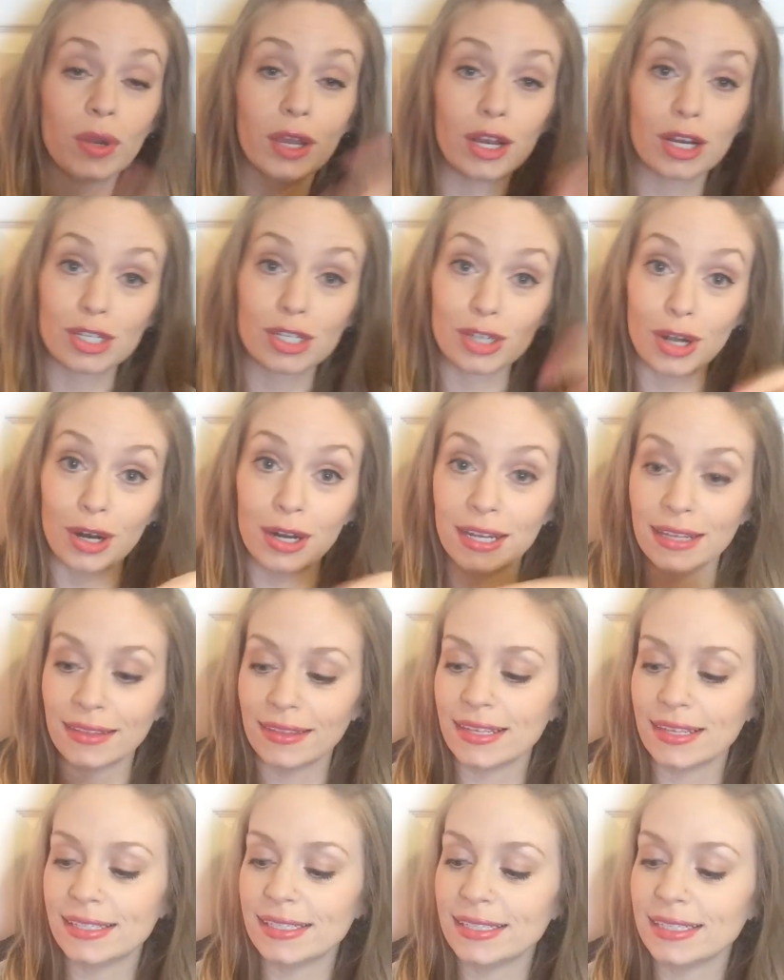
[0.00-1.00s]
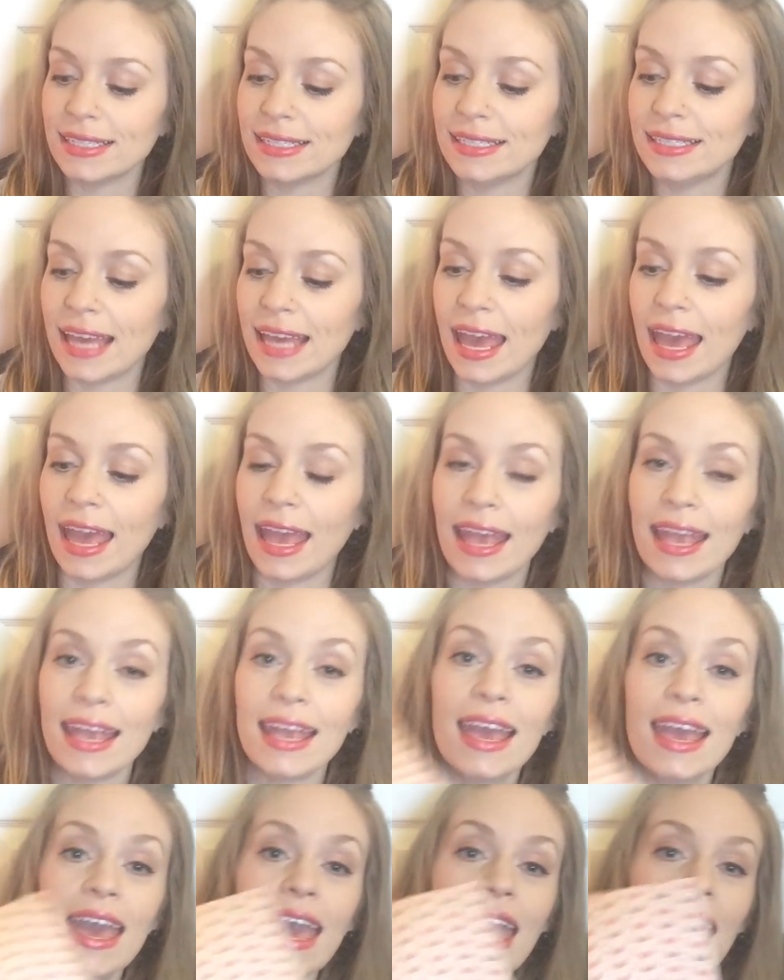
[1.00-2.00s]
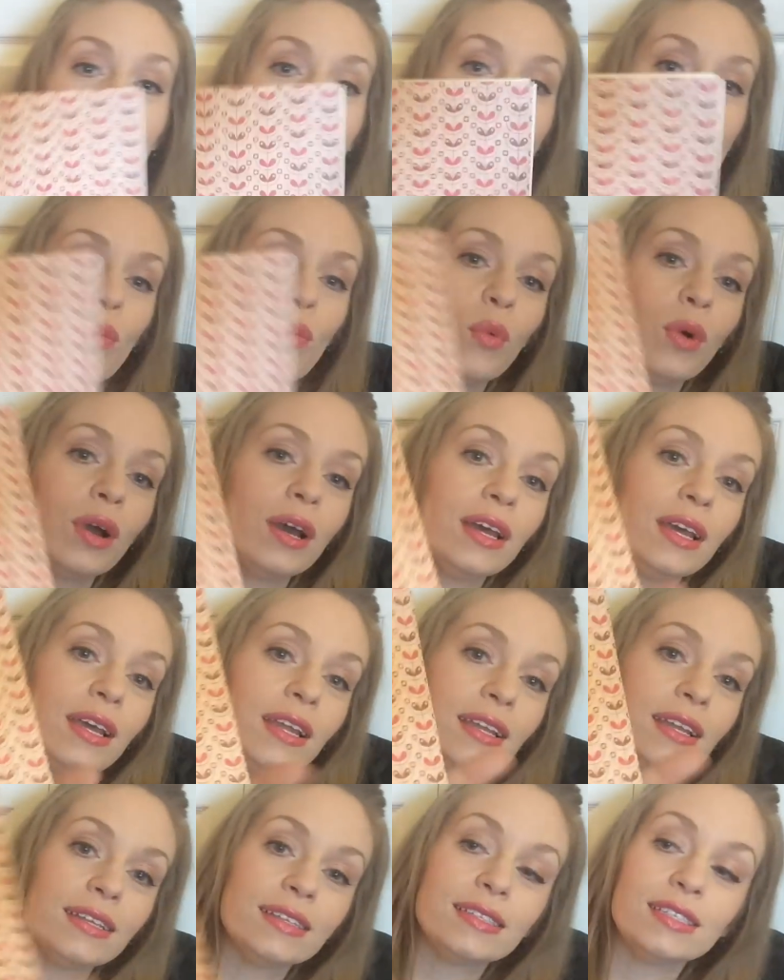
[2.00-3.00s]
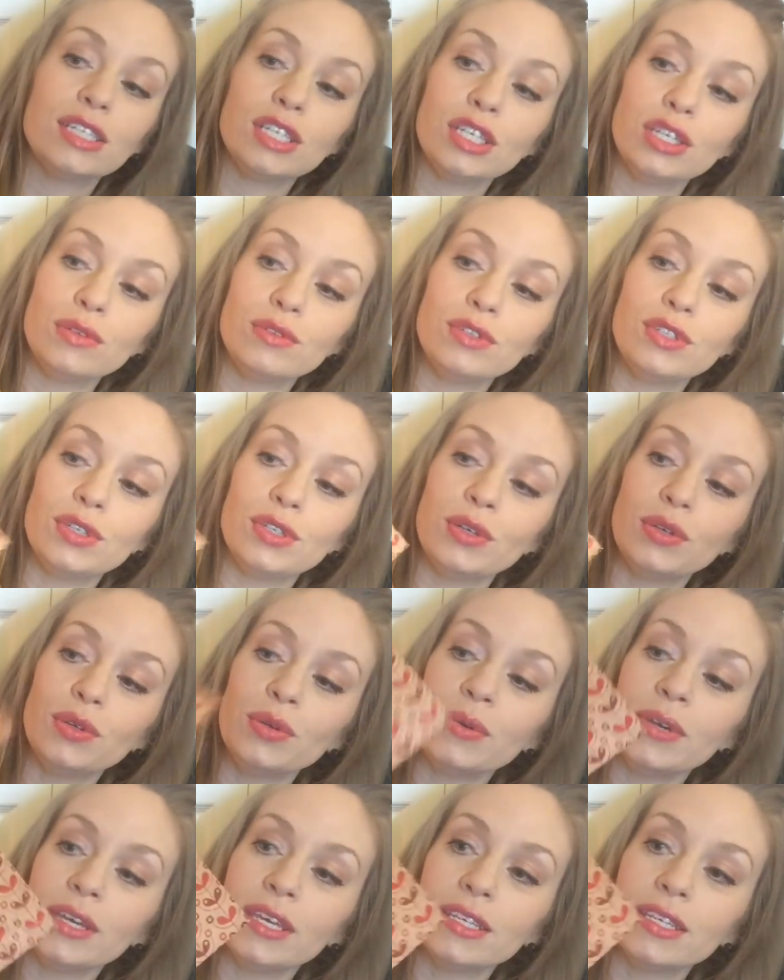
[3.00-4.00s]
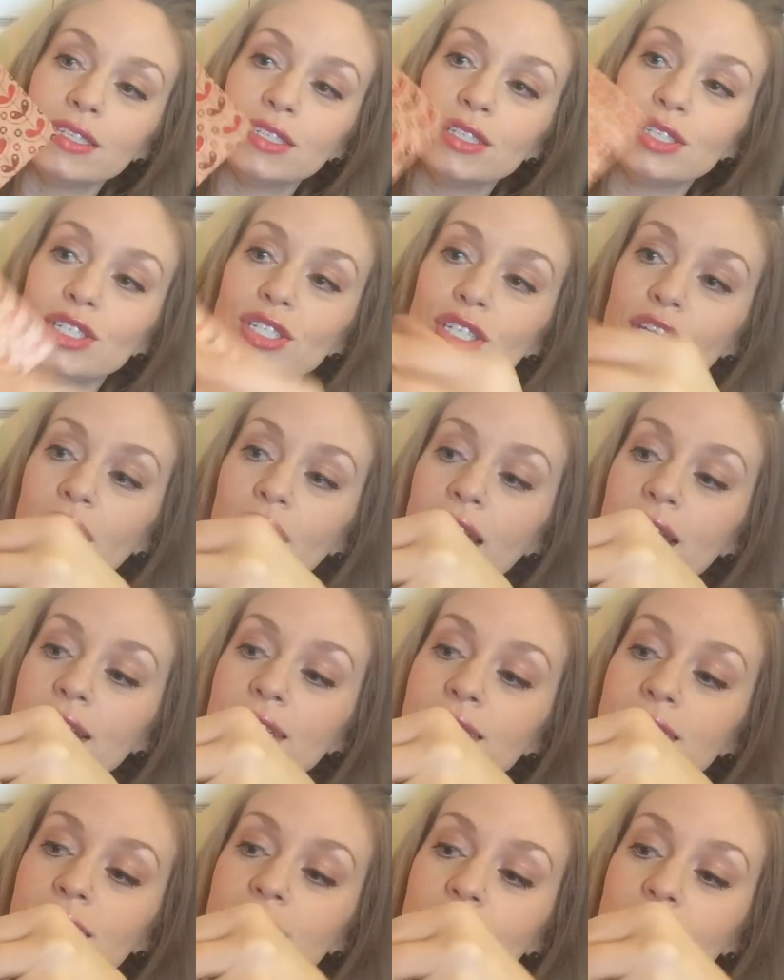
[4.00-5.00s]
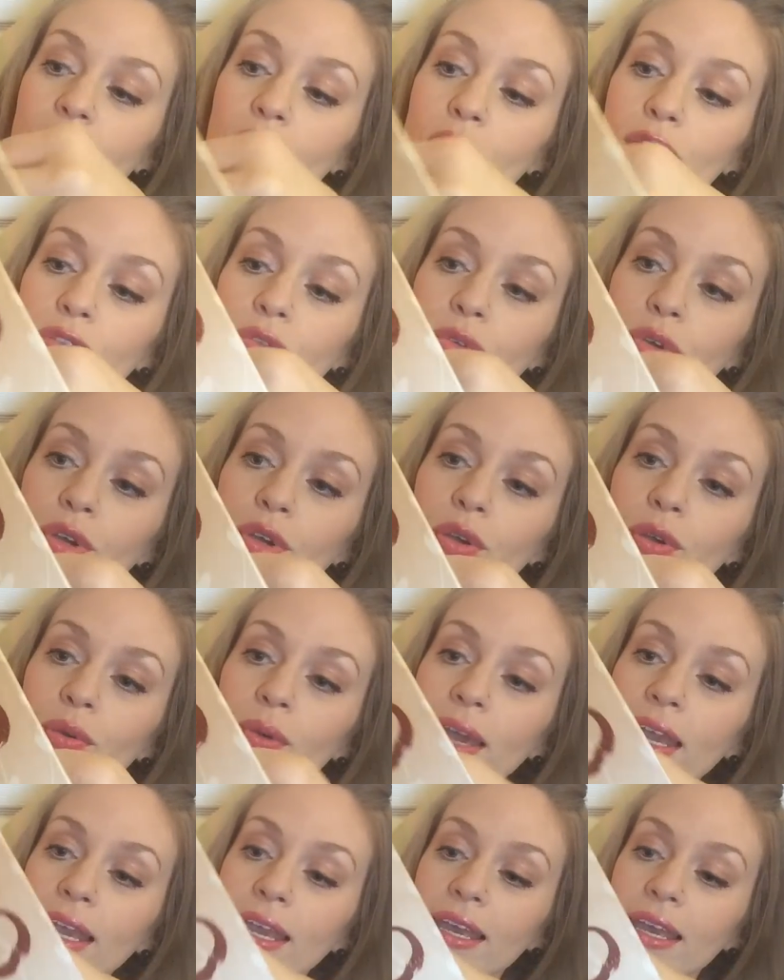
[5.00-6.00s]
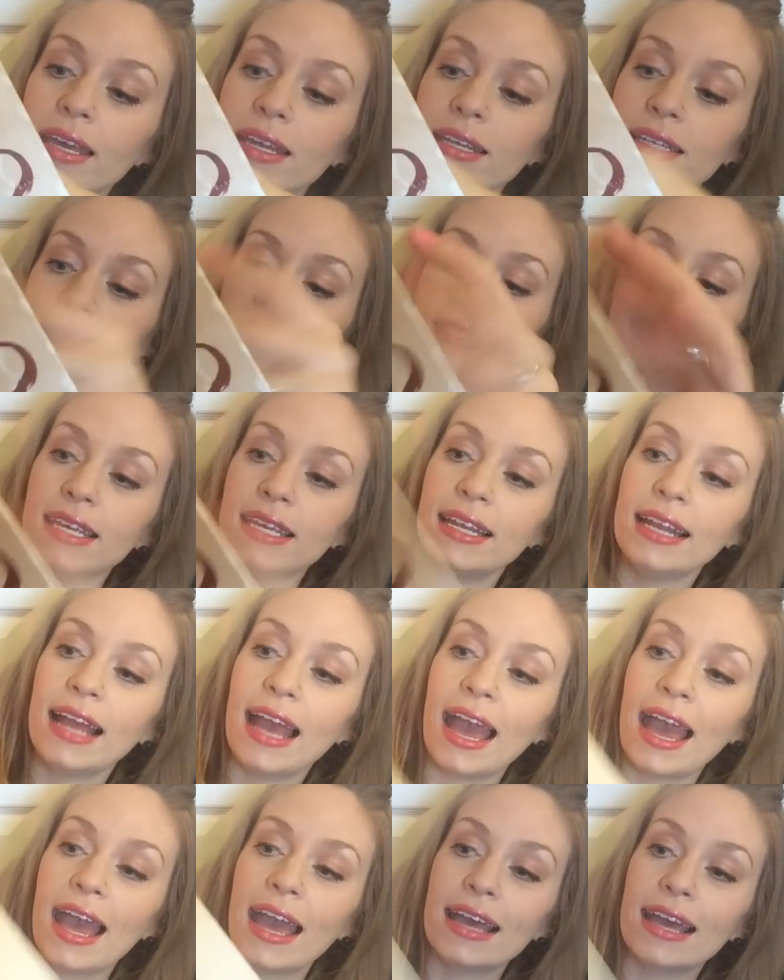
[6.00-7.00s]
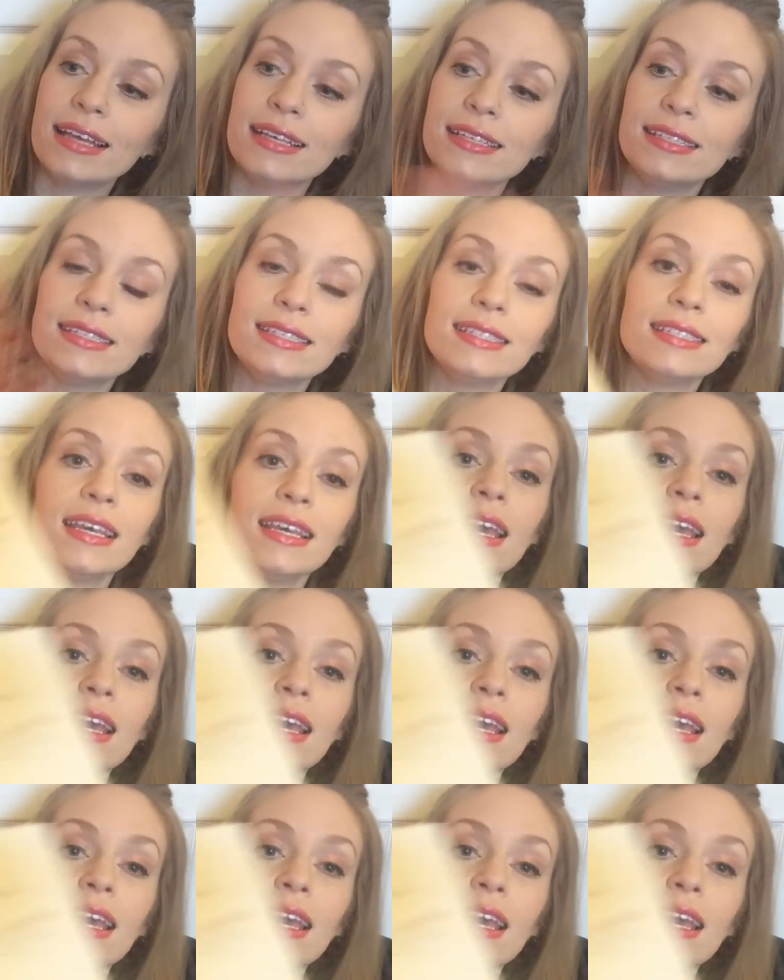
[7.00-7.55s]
we are starting this today and what you do is just go through and it has